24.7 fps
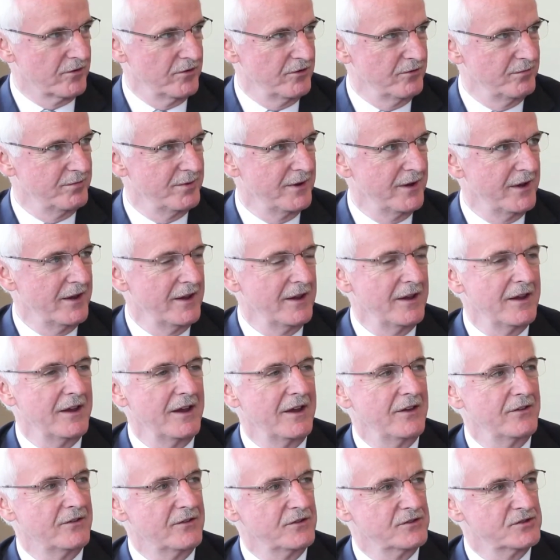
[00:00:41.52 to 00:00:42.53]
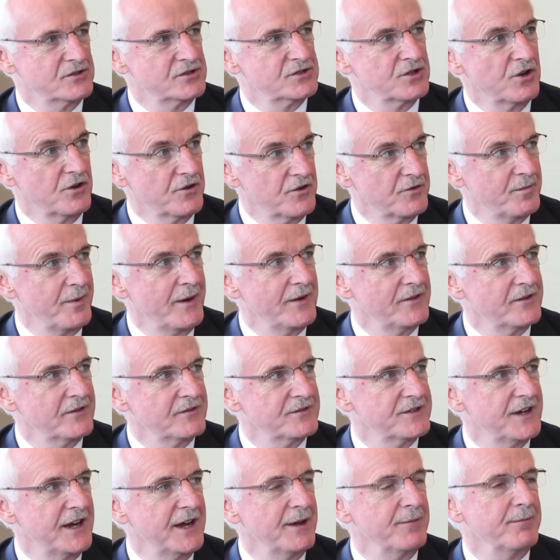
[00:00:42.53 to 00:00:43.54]
group in such a short space
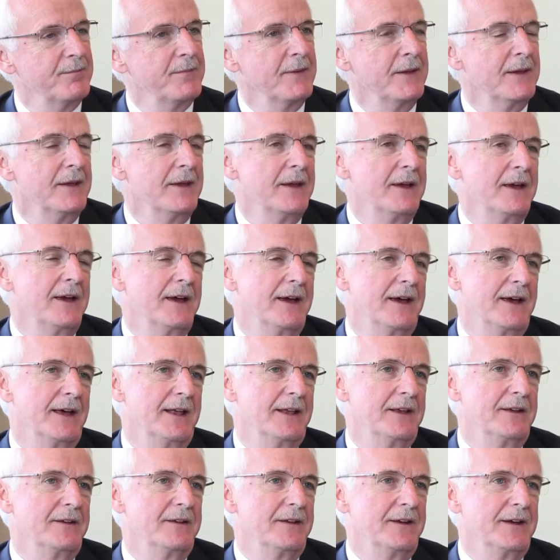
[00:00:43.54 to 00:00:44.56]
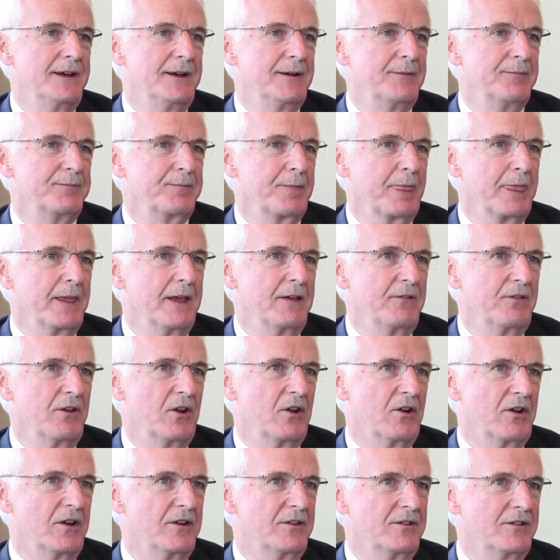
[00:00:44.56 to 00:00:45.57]
of time. And if you
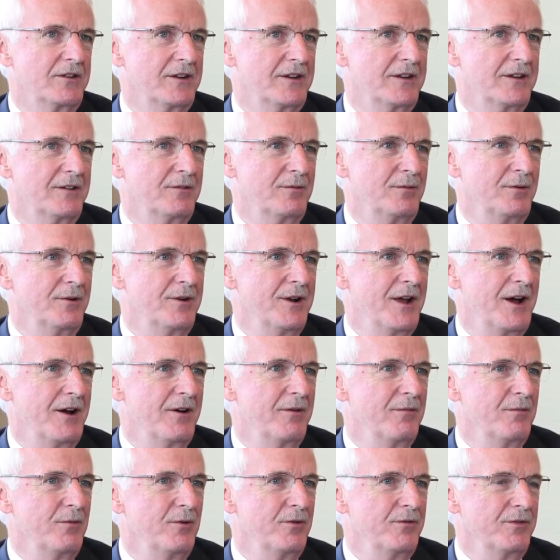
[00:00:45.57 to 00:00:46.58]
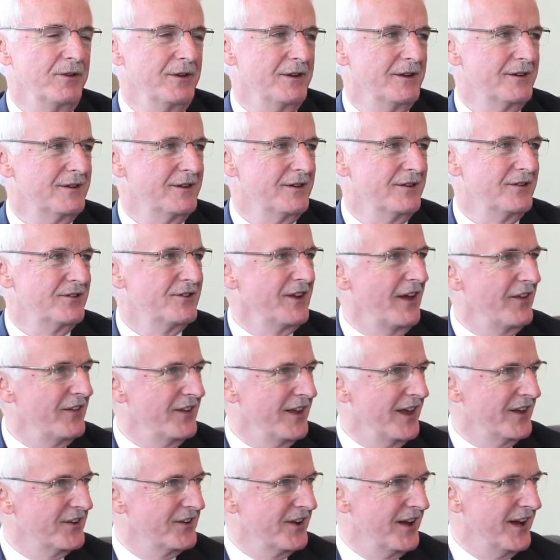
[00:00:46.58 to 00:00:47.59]
look at, we're now moving into
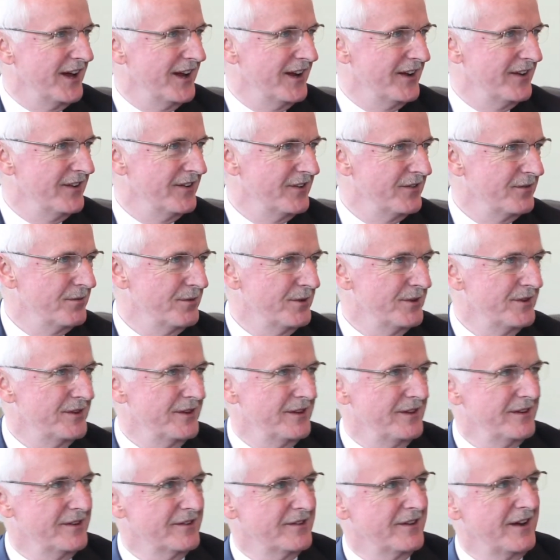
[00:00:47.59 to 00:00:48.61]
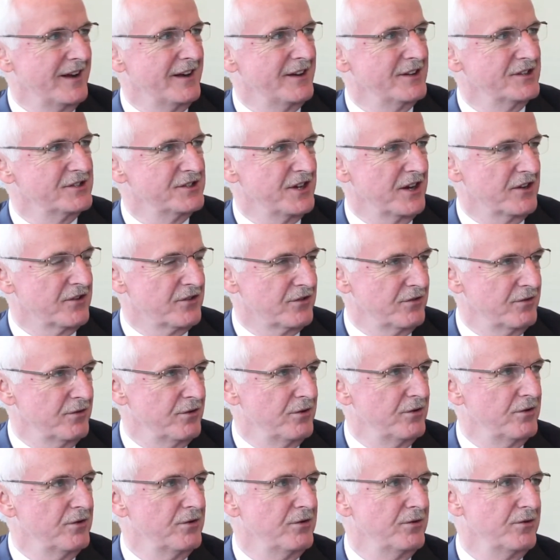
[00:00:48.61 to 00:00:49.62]
Saadiyat Island with His Highness Sheikh
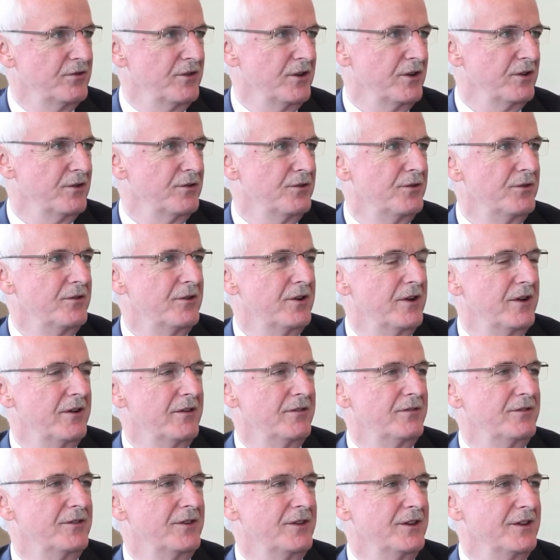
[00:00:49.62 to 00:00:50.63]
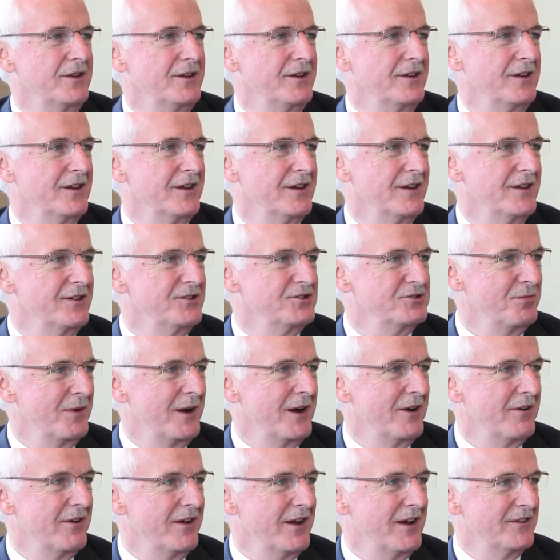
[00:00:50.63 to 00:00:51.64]
Sarur, who's the owner of the
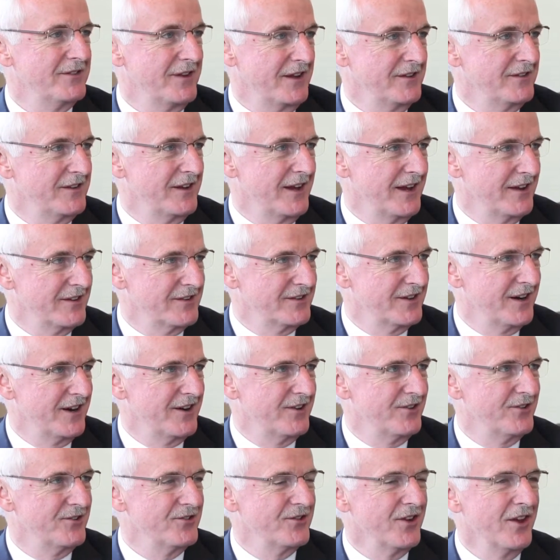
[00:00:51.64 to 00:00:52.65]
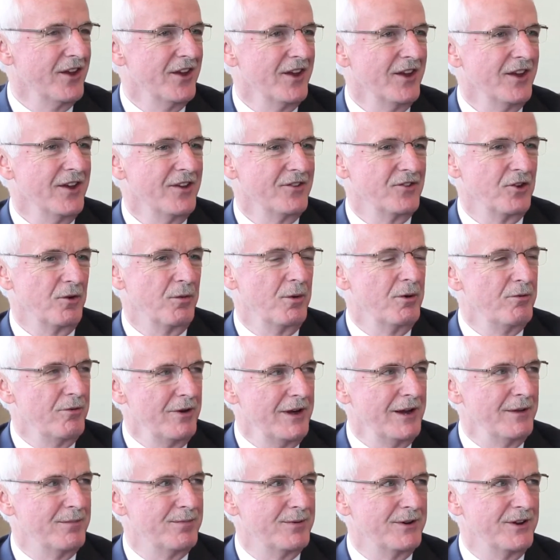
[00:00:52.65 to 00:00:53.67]
Jumeirah at Etihad Towers. So we're
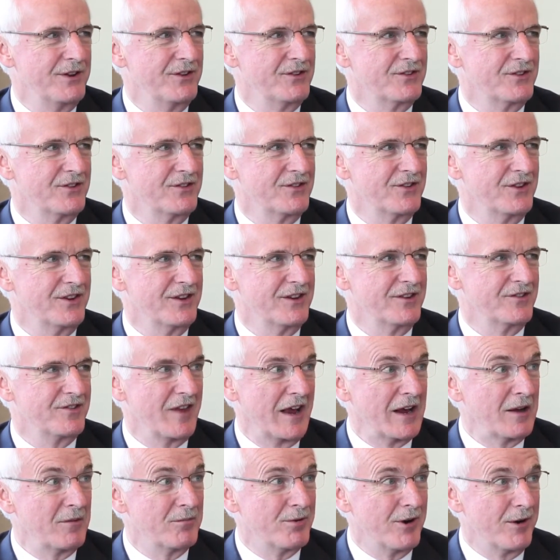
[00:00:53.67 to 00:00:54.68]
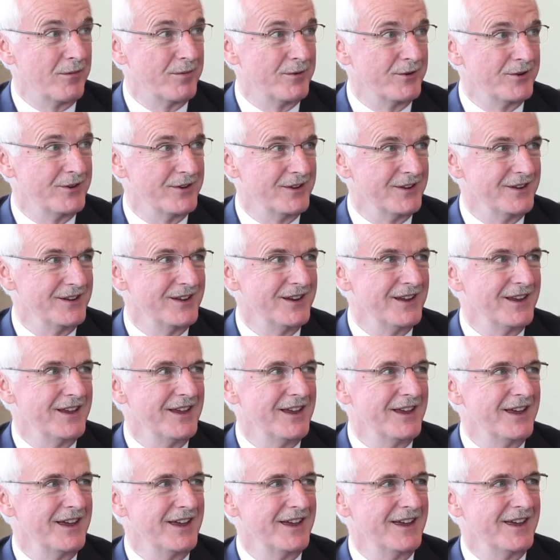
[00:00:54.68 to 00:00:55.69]
really pleased to see a second property
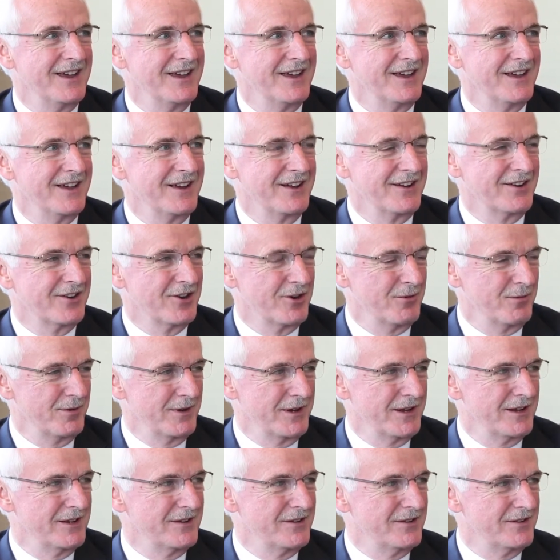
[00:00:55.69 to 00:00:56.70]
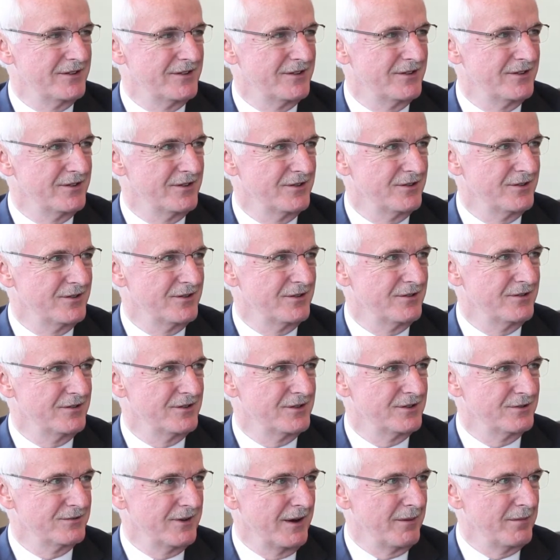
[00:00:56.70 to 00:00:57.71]
coming into
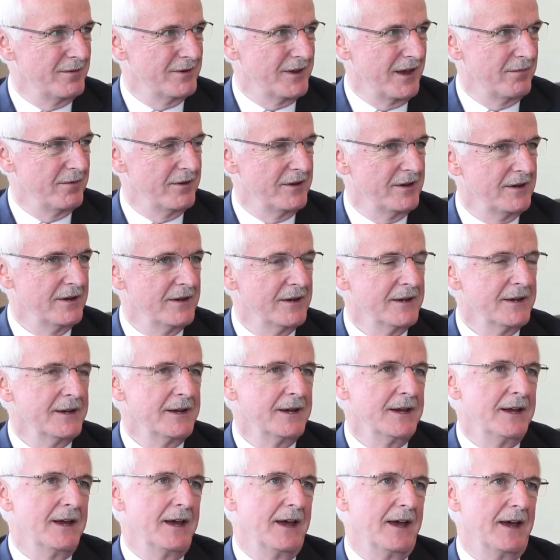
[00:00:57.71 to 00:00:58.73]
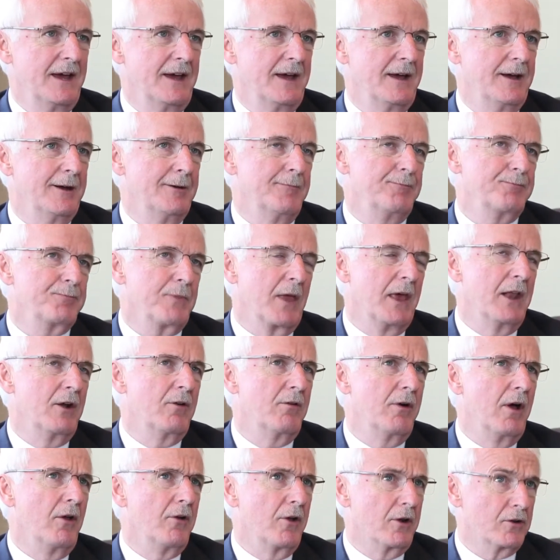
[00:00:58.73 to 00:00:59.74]
Abu Dhabi. And
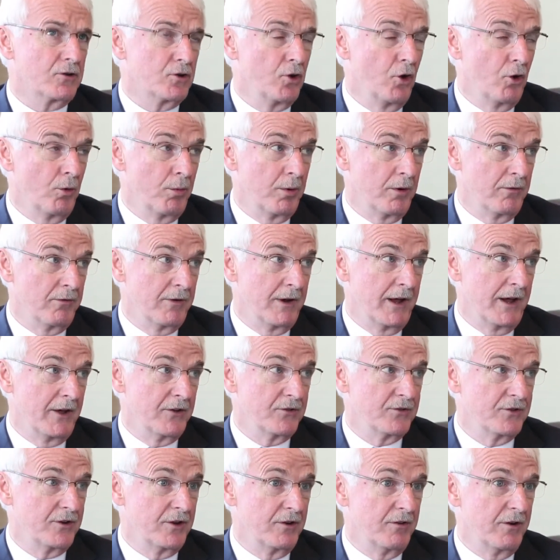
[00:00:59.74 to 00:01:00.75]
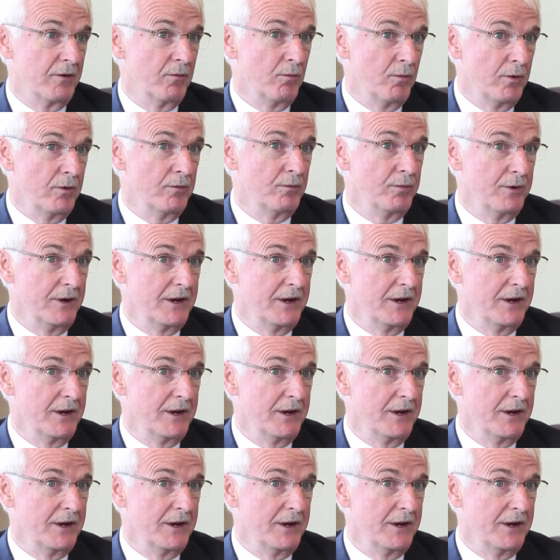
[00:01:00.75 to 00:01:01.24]
around October of last year, in 1